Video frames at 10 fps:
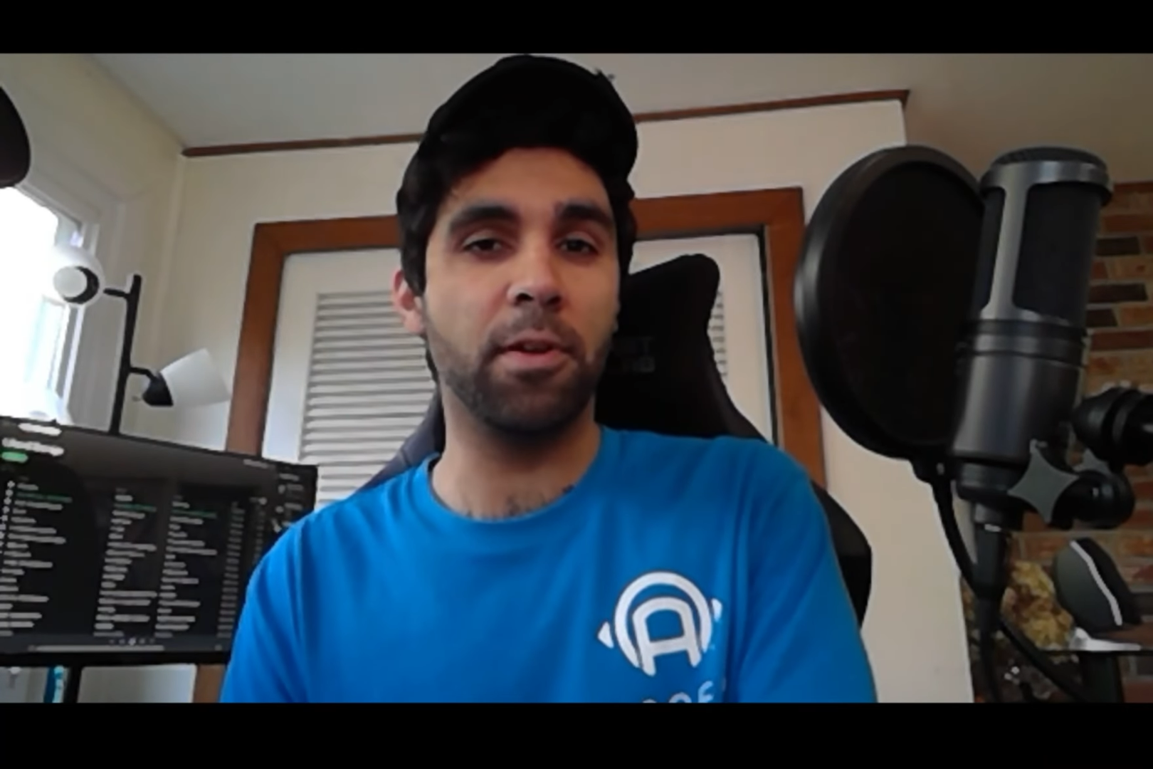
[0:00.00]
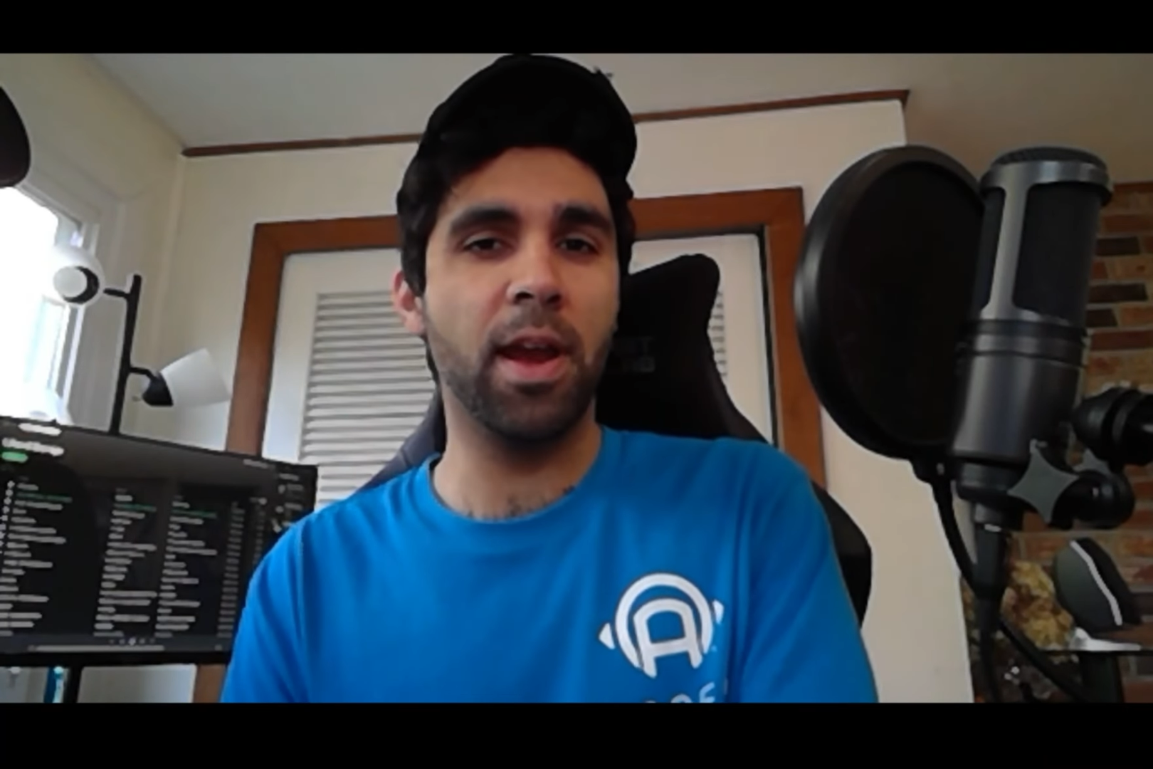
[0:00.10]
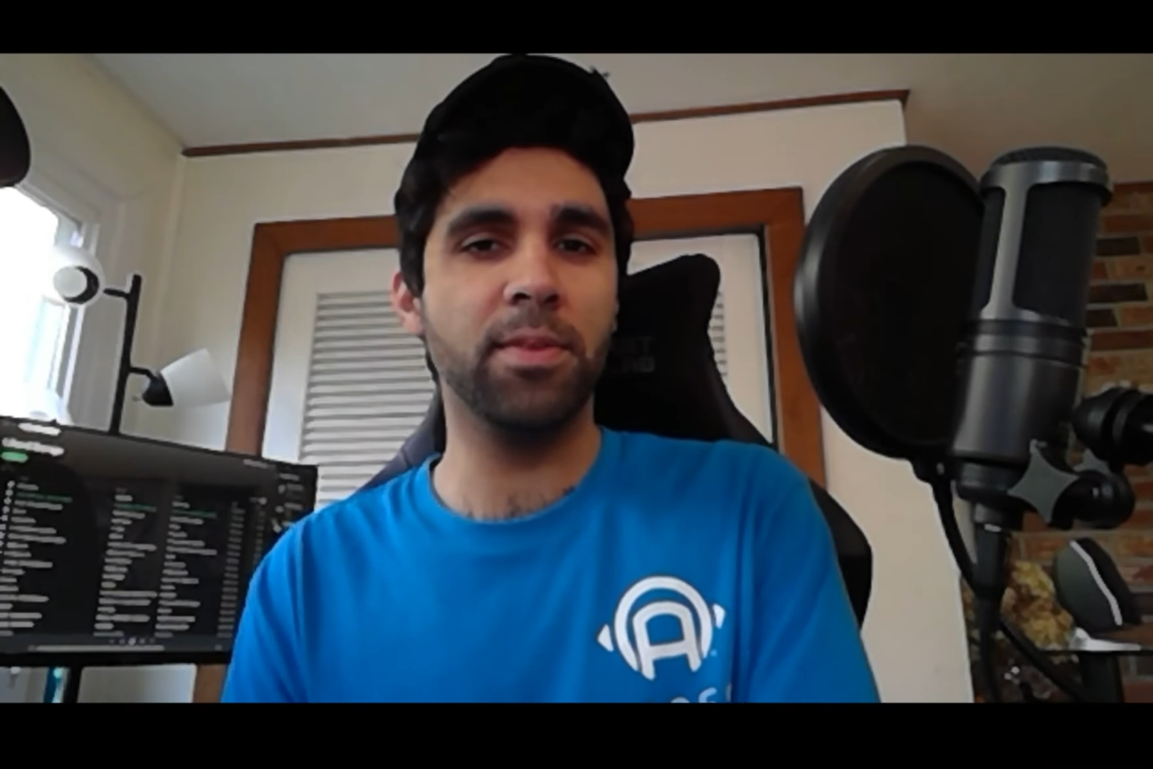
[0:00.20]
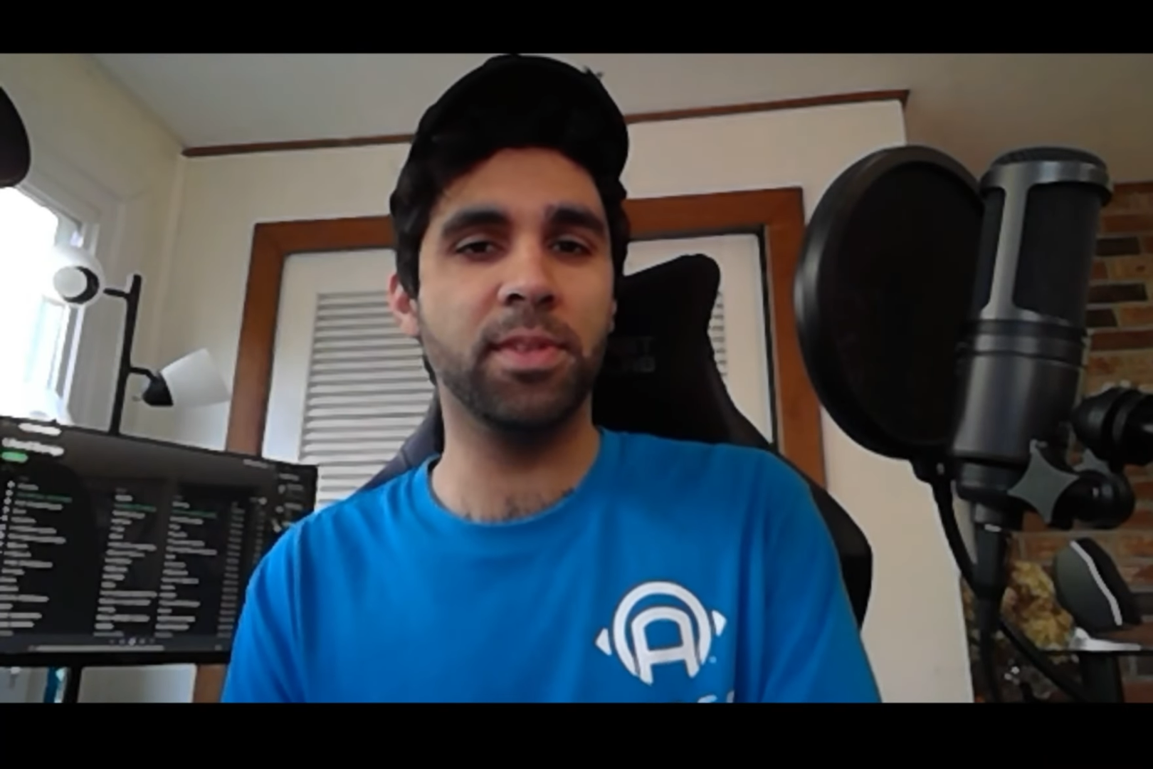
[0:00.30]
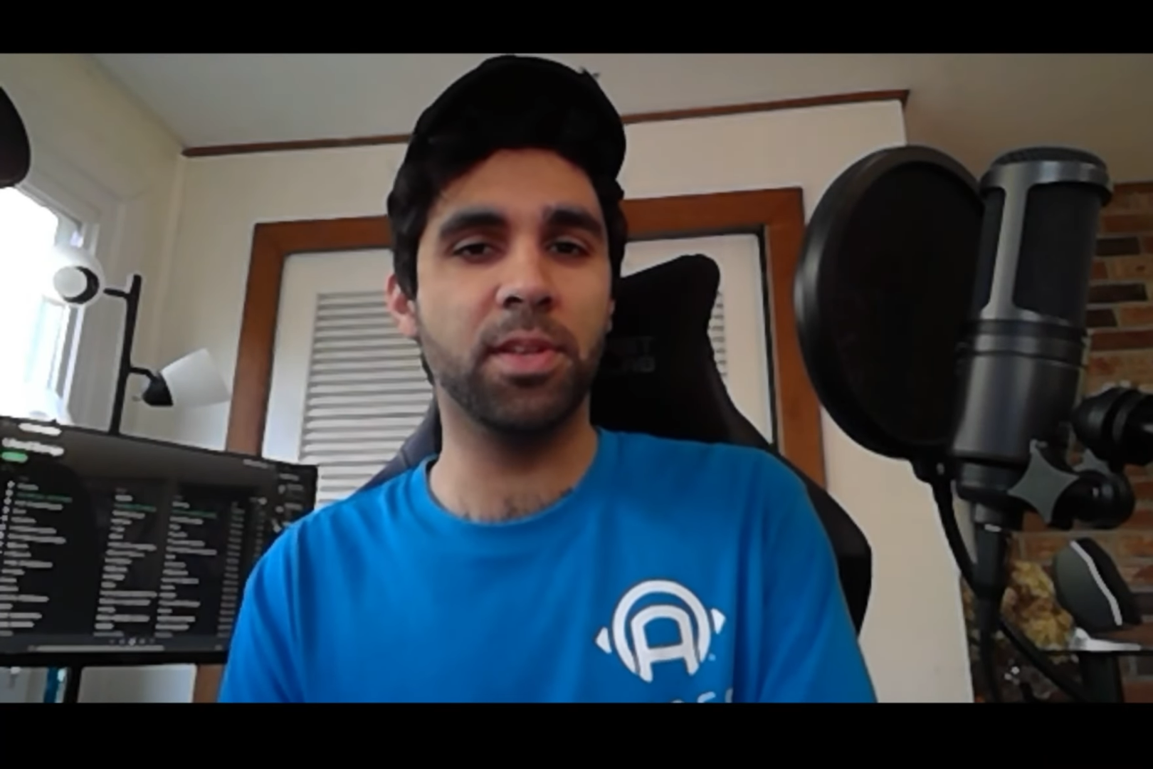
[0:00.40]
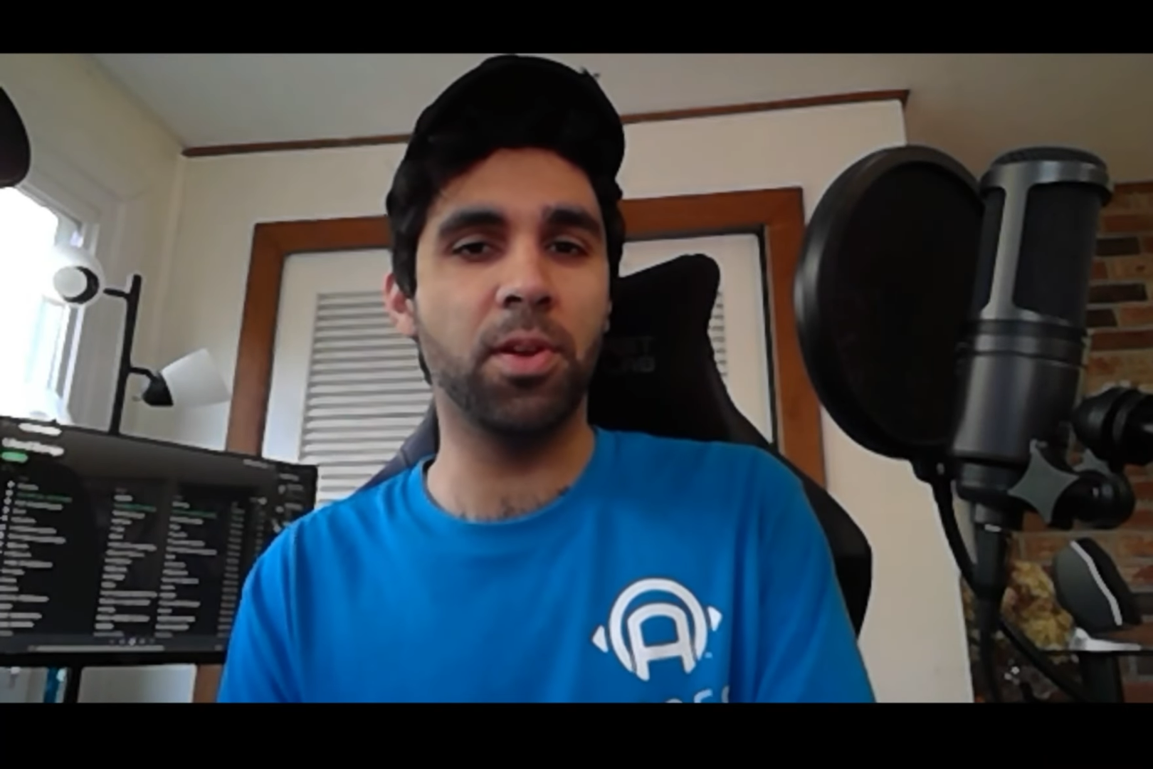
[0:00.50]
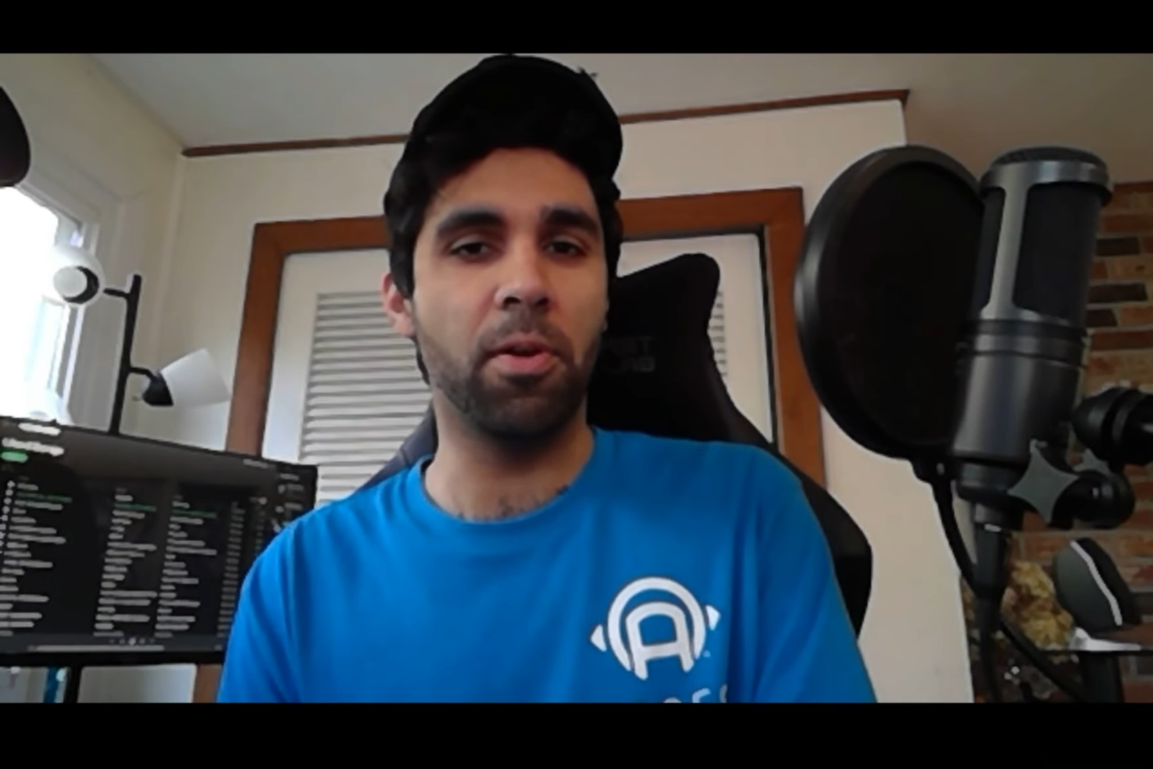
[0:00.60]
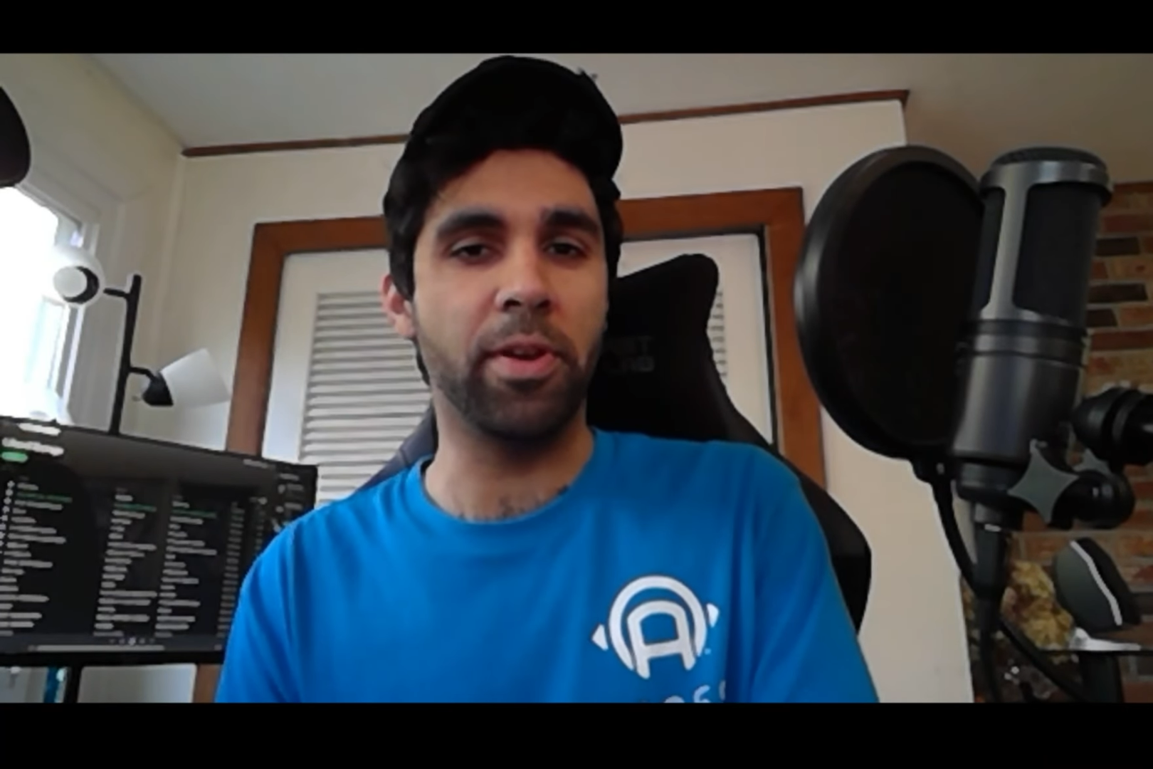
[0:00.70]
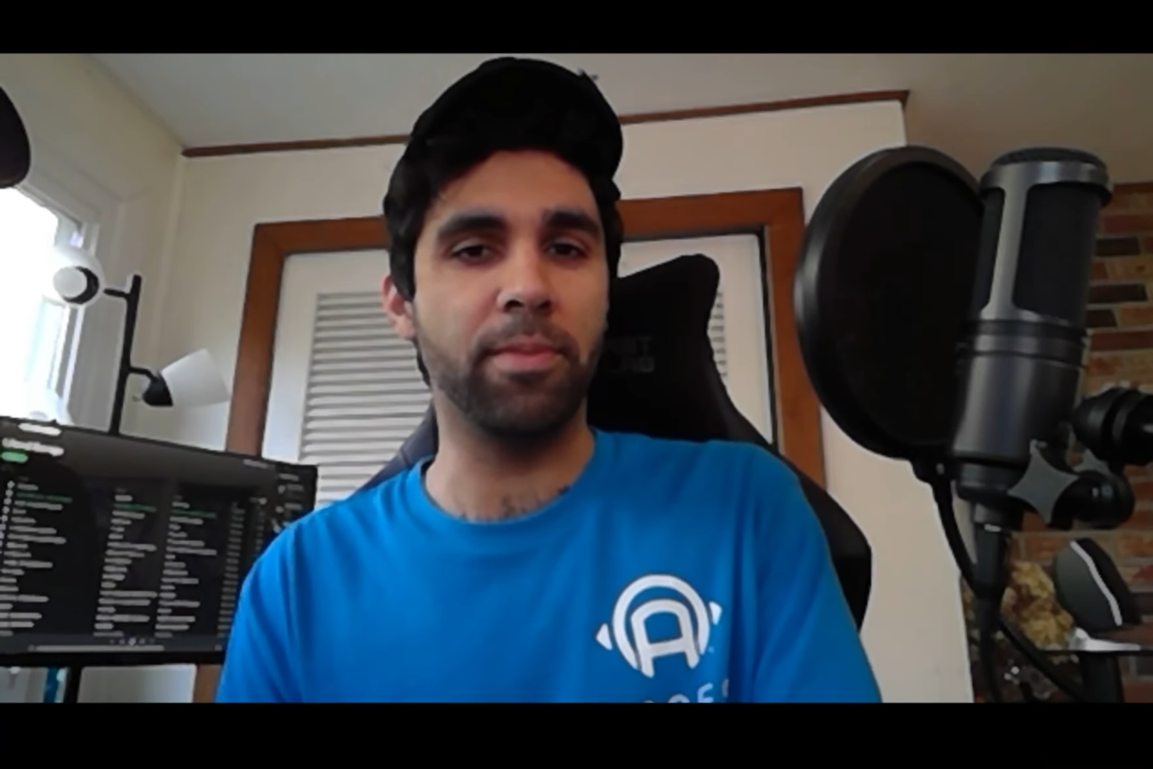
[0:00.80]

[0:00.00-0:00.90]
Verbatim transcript: how's it going?